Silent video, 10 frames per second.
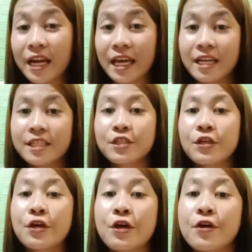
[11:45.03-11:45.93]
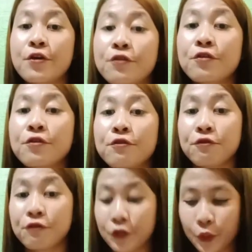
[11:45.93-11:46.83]
is
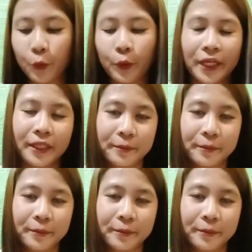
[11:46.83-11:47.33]
viewing.